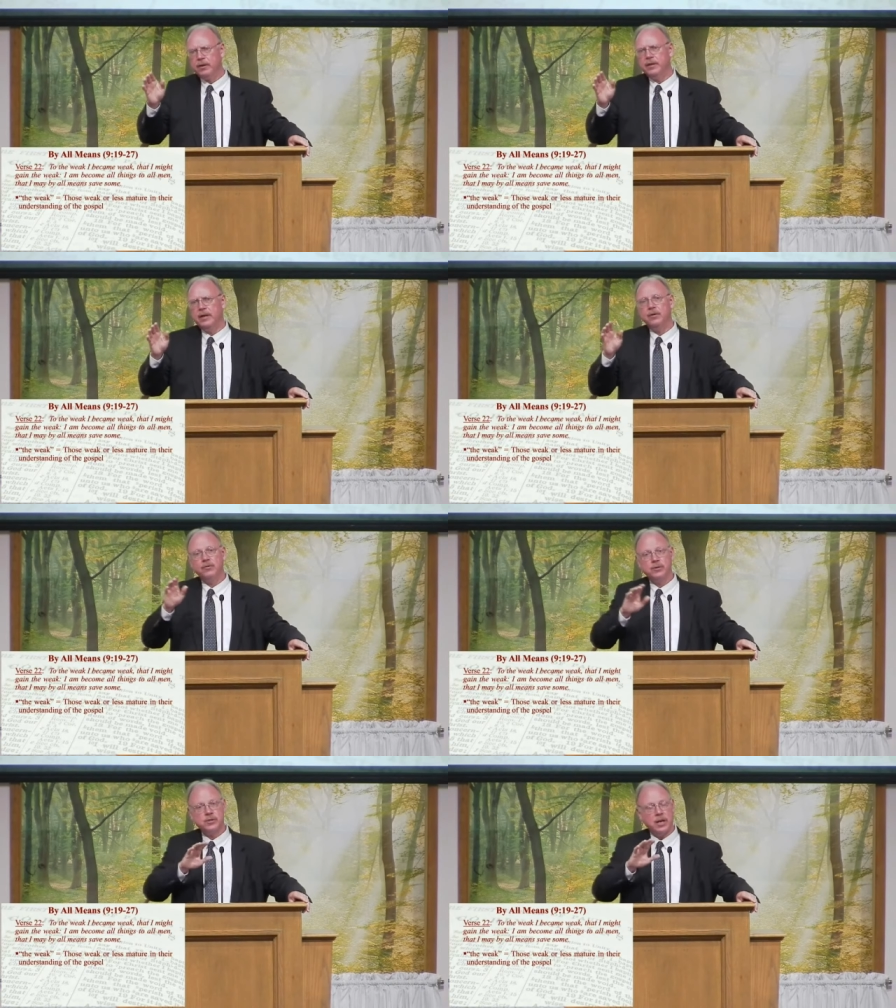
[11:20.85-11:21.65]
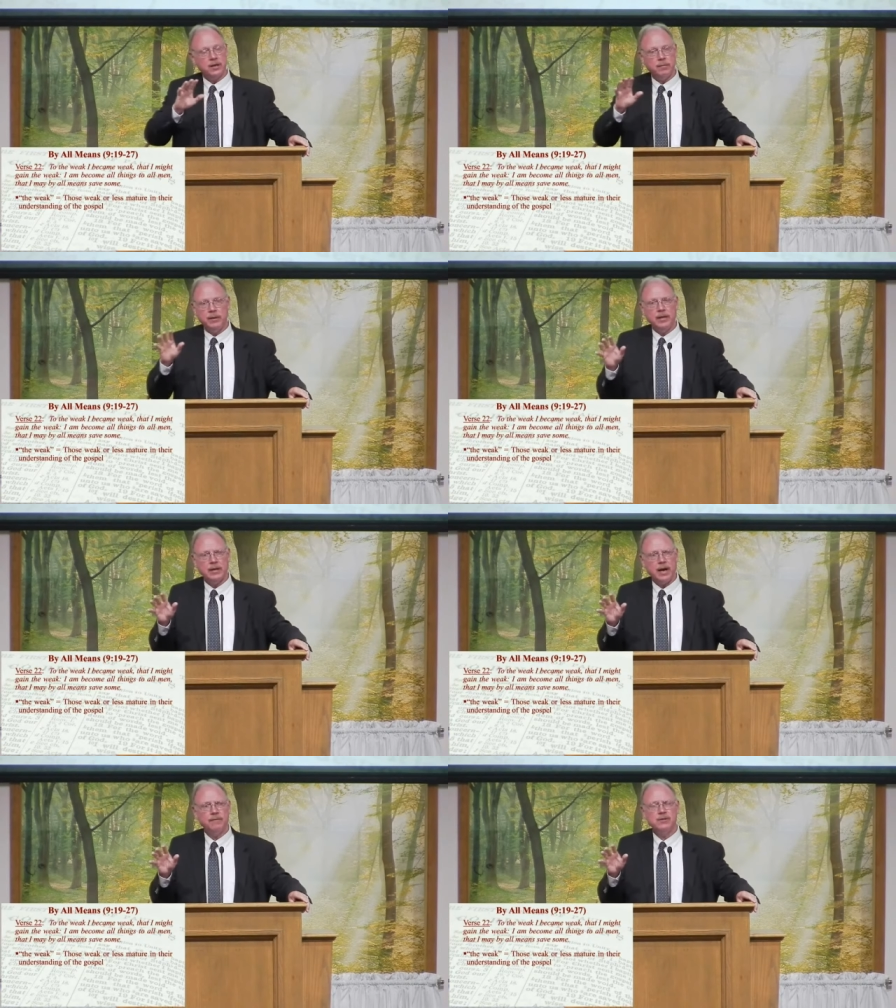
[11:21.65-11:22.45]
An elder is not to be a
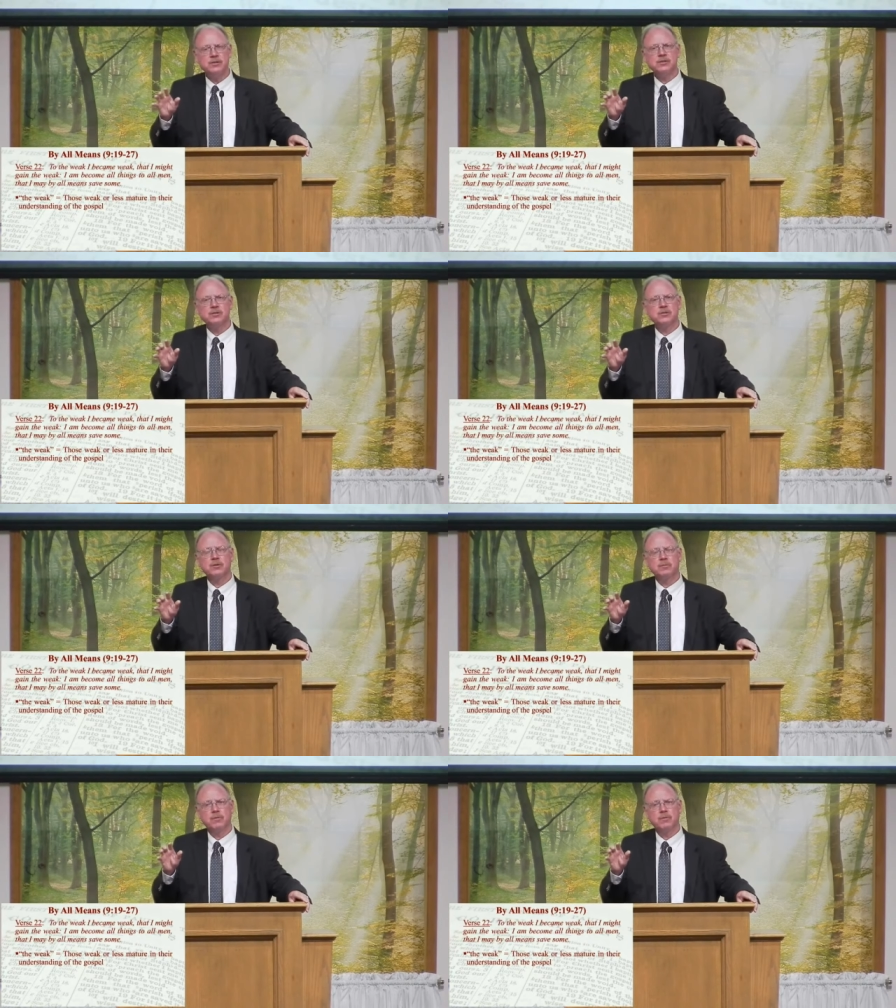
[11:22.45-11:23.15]
novice,